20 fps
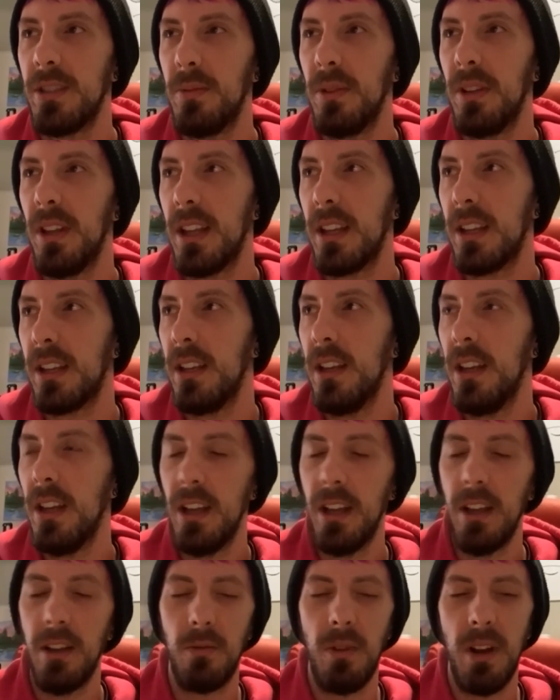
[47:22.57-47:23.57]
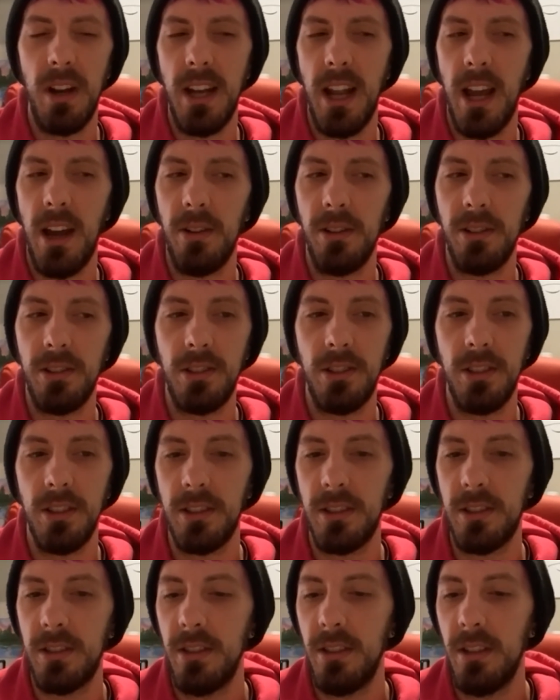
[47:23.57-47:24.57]
But like right now it's
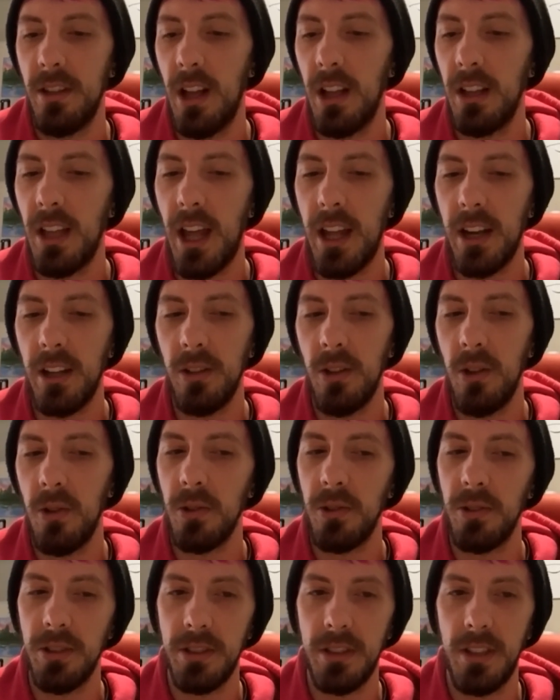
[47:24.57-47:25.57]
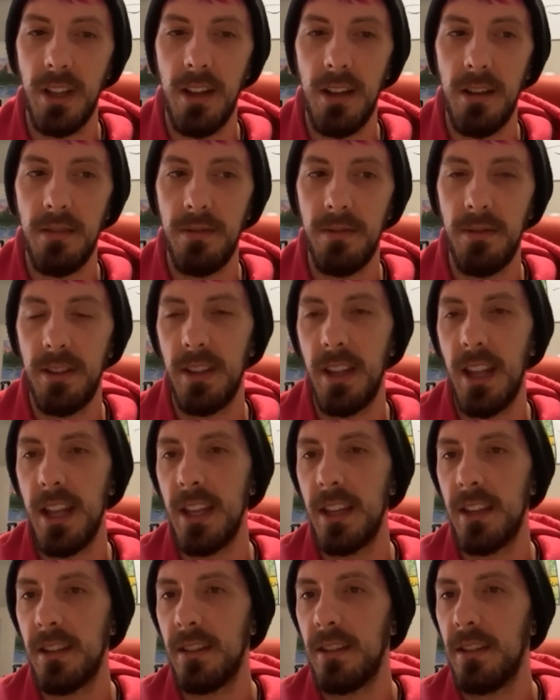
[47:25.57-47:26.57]
just a lot of local stuff, and like